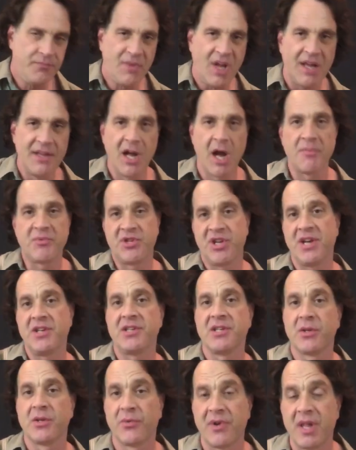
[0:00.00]
Now I'm
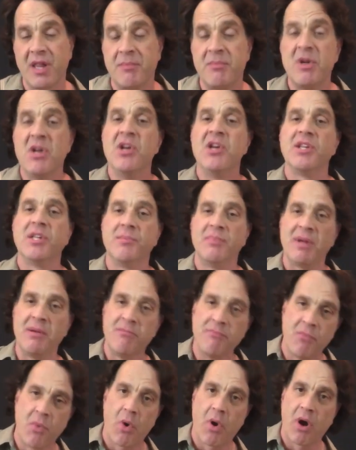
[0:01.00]
changing the rhythm to be
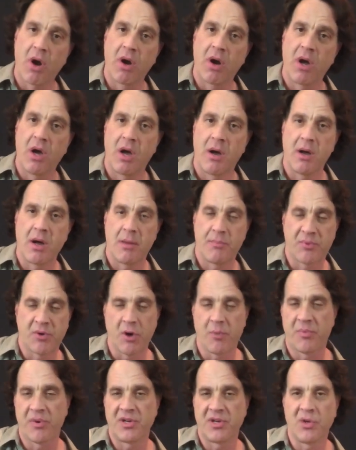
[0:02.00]
more
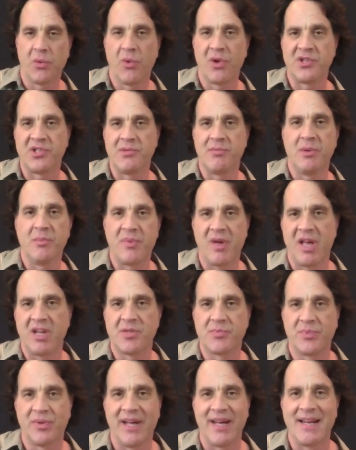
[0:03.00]
appropriate to what Jimmy
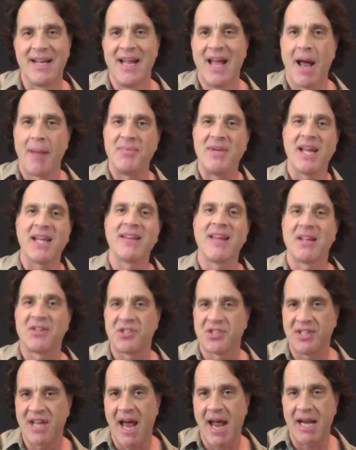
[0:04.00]
Page played. I'm taking that
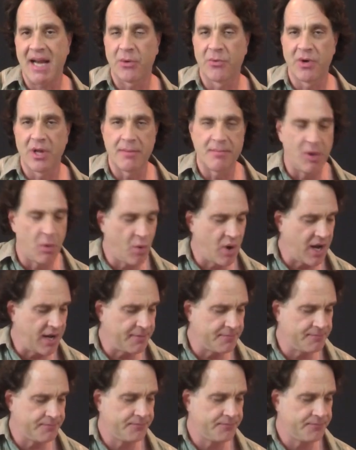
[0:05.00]
static rhythm away.